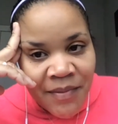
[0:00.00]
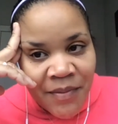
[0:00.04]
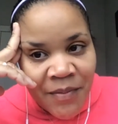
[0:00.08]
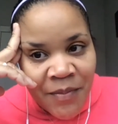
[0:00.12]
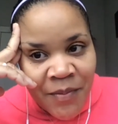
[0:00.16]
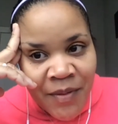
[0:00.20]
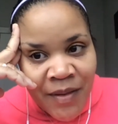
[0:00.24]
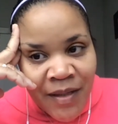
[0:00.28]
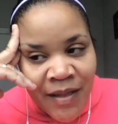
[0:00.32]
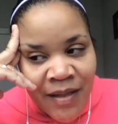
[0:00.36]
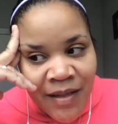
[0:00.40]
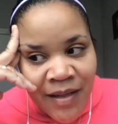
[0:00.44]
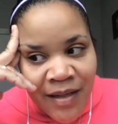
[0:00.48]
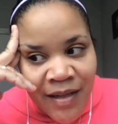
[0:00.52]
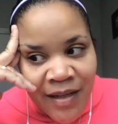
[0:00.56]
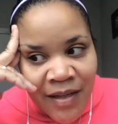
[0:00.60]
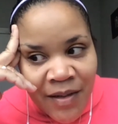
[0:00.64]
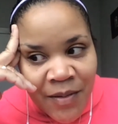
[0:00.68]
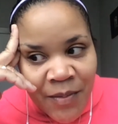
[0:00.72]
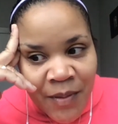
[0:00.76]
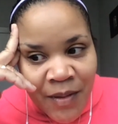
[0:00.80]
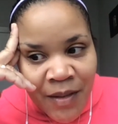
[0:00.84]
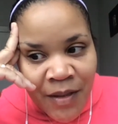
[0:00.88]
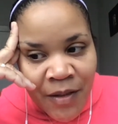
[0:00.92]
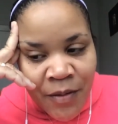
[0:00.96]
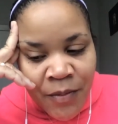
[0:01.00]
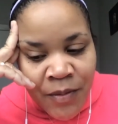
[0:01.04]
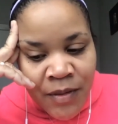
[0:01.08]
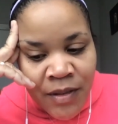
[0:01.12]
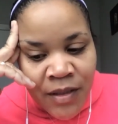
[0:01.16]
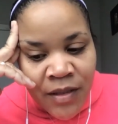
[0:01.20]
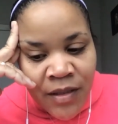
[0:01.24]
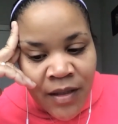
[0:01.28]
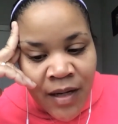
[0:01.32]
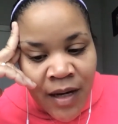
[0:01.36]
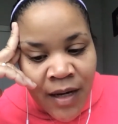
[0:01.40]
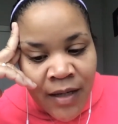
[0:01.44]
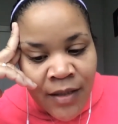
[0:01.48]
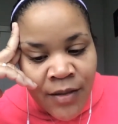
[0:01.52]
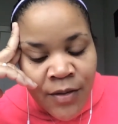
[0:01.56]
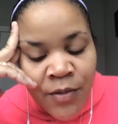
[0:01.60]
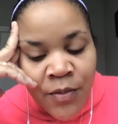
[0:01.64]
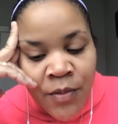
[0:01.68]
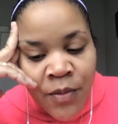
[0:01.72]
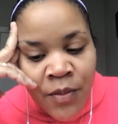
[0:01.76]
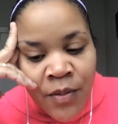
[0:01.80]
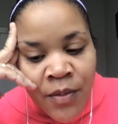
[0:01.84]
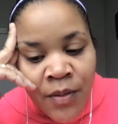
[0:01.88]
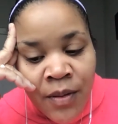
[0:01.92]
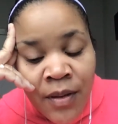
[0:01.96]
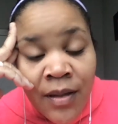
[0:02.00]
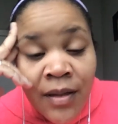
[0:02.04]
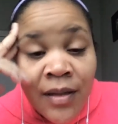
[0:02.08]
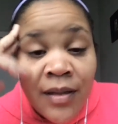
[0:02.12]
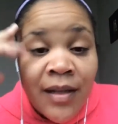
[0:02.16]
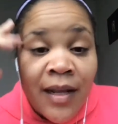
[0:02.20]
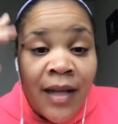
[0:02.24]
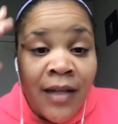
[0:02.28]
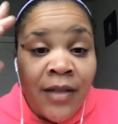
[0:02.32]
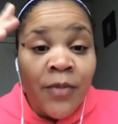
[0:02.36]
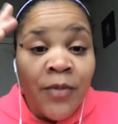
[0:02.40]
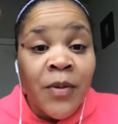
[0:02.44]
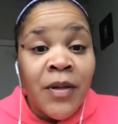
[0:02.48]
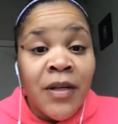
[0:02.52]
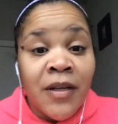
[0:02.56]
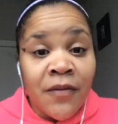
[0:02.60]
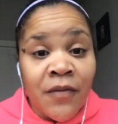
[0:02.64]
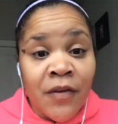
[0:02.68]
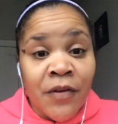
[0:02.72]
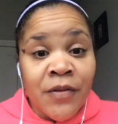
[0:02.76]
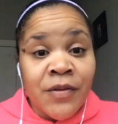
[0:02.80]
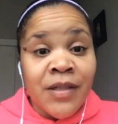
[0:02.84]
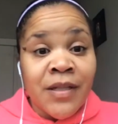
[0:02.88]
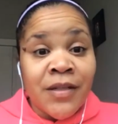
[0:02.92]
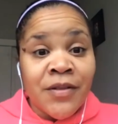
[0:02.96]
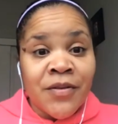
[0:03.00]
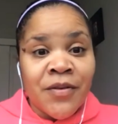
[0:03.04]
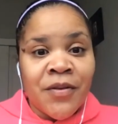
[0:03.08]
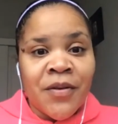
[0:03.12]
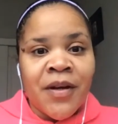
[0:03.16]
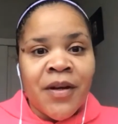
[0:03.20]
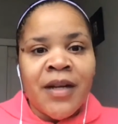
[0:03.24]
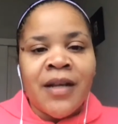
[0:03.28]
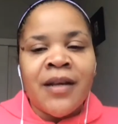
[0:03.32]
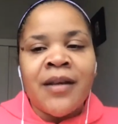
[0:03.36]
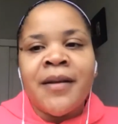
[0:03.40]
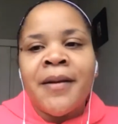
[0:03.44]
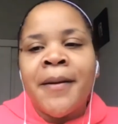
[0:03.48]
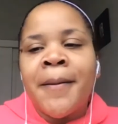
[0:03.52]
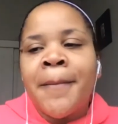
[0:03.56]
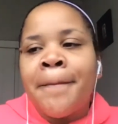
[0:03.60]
when he, when he was in high school, that's when he first integrated.